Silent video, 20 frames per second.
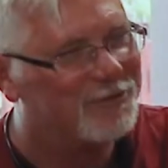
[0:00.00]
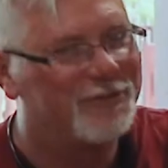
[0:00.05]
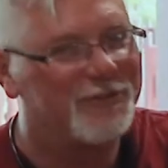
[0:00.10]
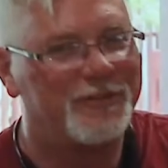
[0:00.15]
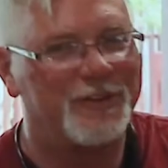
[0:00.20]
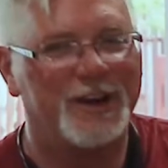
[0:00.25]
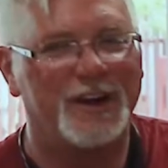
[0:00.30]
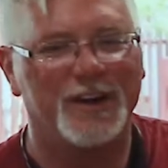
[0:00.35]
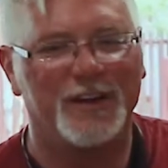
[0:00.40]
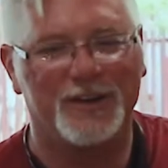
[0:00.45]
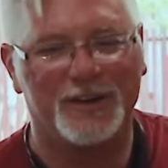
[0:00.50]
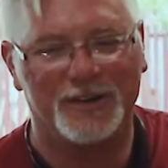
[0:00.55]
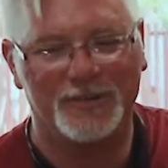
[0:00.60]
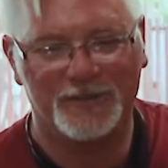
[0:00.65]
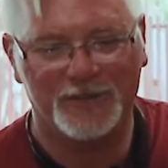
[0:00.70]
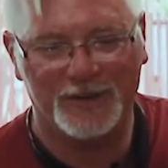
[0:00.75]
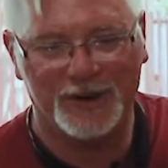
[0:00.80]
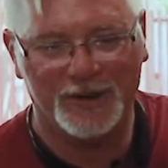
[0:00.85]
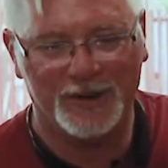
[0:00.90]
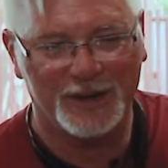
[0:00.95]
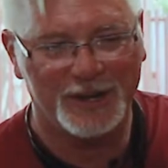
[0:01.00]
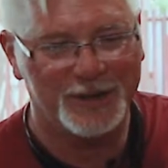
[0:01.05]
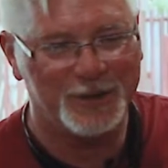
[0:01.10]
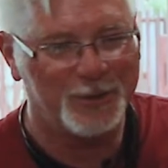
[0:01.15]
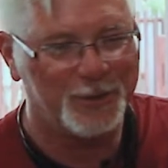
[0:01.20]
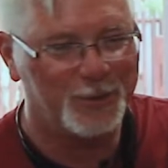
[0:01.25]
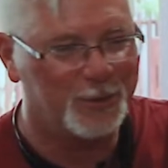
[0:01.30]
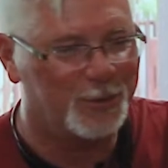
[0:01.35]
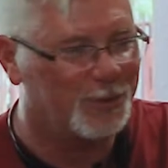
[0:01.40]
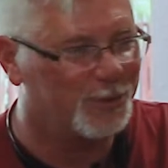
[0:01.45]
Very, very
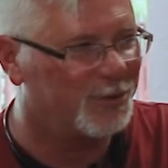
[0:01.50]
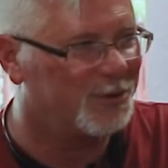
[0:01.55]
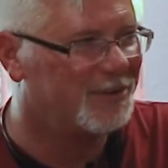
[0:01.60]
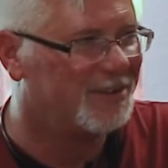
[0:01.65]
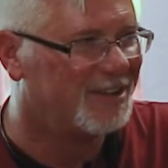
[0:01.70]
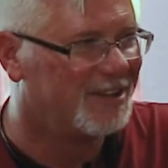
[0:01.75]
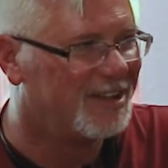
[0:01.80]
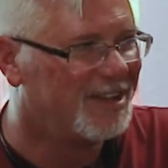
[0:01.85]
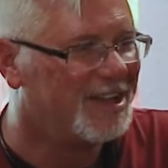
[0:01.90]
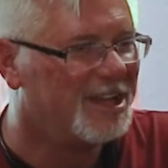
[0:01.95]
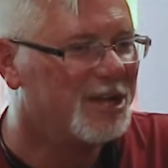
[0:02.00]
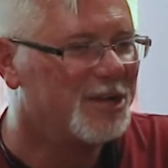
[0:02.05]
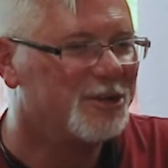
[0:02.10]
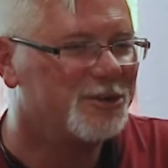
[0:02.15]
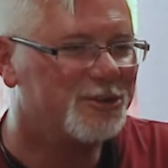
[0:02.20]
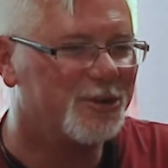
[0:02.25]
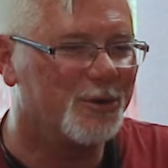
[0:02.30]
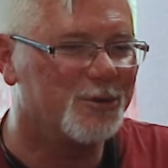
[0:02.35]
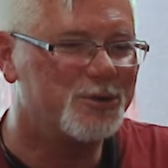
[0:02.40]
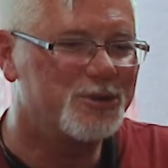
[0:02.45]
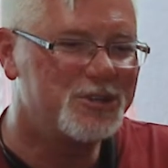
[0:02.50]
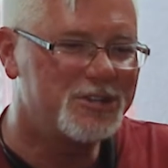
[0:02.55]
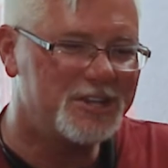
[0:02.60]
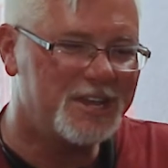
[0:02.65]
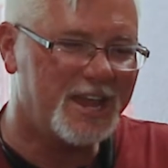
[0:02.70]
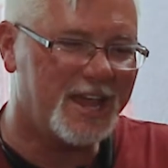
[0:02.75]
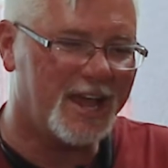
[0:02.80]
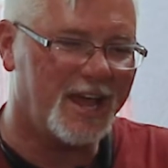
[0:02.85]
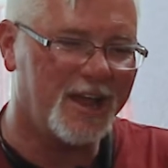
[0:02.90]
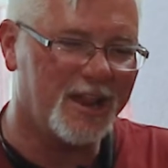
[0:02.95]
cool. So
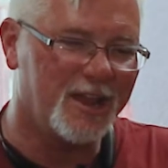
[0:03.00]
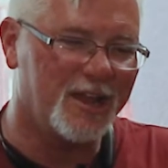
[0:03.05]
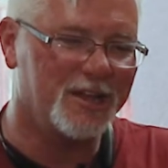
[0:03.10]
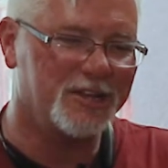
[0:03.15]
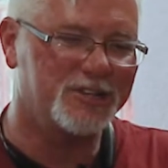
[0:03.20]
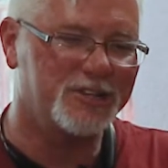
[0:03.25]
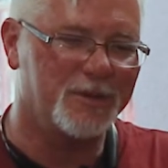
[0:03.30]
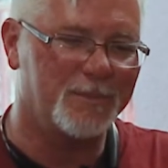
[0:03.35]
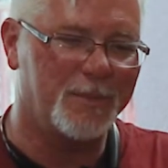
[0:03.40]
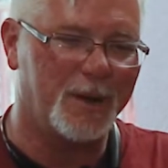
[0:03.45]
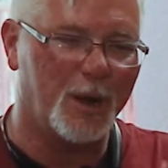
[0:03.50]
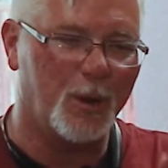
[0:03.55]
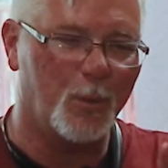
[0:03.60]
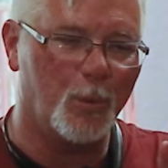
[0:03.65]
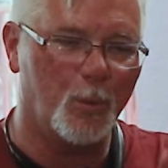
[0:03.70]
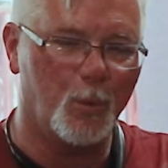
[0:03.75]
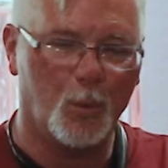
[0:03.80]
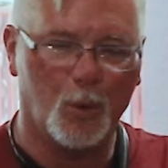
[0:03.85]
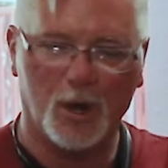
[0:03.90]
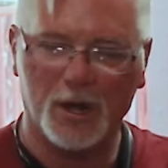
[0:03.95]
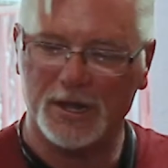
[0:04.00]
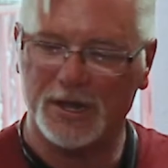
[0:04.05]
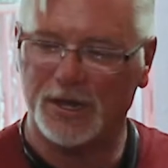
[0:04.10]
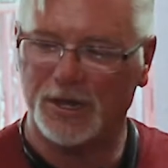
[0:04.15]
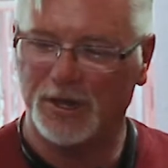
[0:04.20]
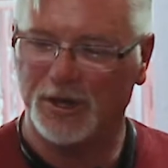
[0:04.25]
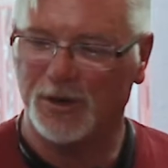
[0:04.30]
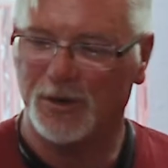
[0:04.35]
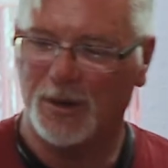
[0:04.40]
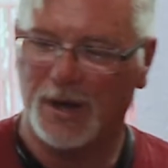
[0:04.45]
tell us about
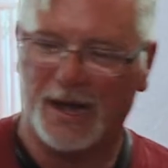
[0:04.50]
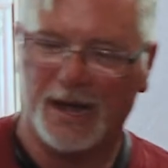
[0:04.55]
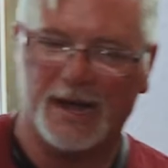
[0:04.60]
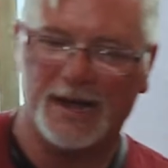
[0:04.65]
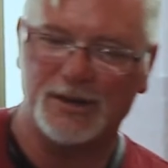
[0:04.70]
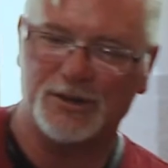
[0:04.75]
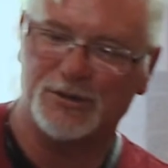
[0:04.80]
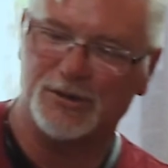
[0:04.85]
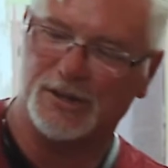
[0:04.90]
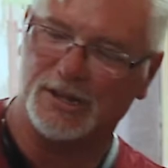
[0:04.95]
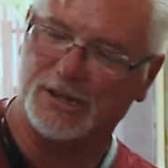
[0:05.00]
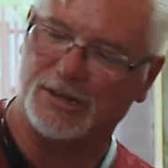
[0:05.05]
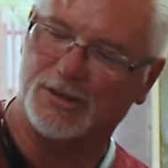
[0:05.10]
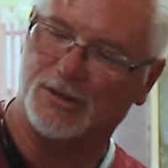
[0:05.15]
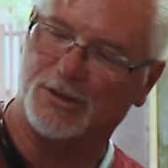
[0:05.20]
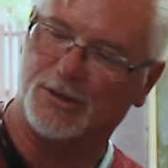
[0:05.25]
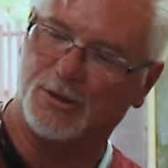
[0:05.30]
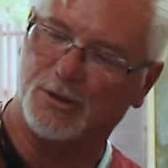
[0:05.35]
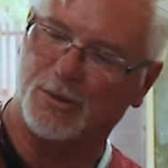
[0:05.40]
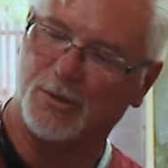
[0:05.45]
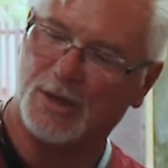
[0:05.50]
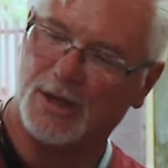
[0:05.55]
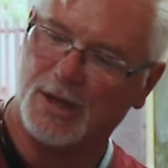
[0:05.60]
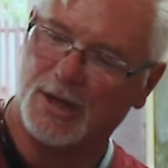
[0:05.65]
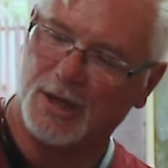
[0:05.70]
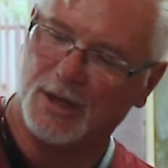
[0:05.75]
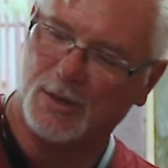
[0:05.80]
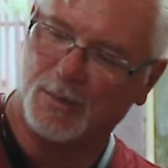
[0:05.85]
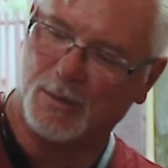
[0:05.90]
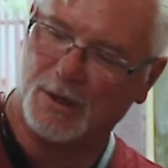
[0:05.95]
what you actually do
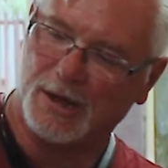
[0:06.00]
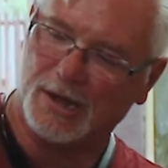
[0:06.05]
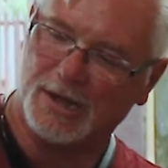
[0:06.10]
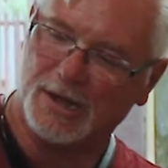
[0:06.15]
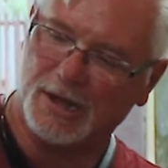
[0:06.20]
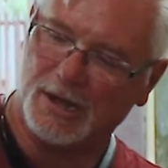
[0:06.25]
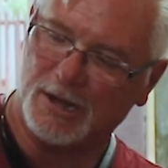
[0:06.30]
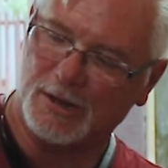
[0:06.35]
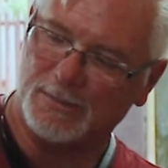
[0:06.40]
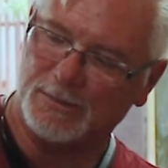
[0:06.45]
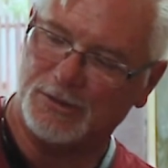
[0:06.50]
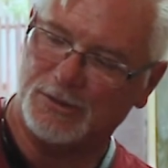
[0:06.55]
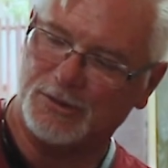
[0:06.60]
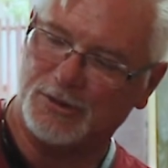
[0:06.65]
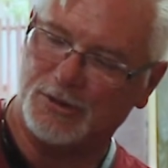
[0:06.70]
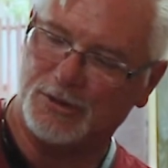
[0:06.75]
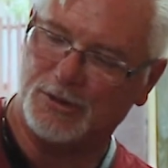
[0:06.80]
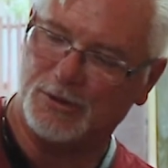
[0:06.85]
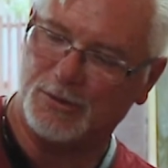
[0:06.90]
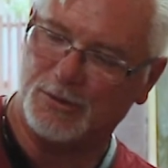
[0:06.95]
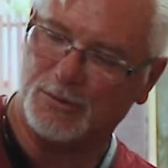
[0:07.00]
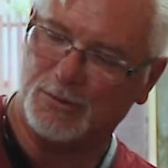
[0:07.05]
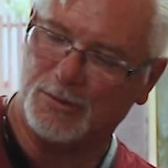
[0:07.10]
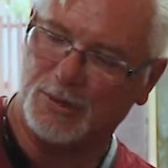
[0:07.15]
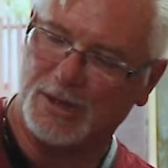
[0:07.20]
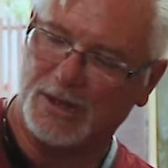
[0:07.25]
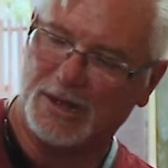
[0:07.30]
when it comes to